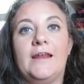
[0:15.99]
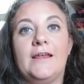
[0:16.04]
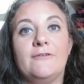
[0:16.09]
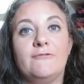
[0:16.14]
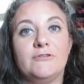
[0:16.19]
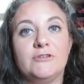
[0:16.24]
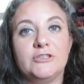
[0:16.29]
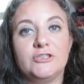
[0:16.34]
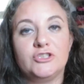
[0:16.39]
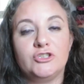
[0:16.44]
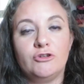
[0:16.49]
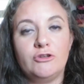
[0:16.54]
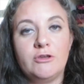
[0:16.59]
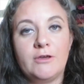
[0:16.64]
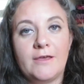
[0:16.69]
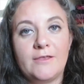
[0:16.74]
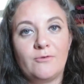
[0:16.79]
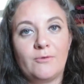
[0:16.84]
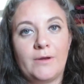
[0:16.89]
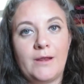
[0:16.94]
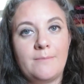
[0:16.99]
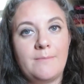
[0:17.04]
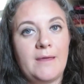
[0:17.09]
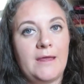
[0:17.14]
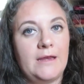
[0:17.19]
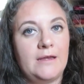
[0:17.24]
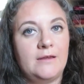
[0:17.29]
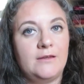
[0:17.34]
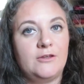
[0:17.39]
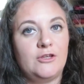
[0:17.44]
I would just show you guys what I
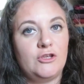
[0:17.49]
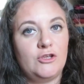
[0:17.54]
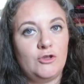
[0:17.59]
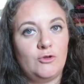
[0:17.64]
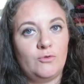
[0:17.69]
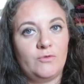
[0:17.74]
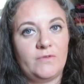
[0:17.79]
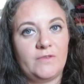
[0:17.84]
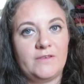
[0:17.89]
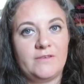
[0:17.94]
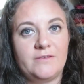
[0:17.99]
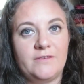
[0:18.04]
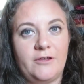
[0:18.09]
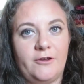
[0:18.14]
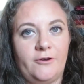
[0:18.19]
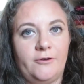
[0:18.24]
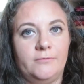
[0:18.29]
made to use this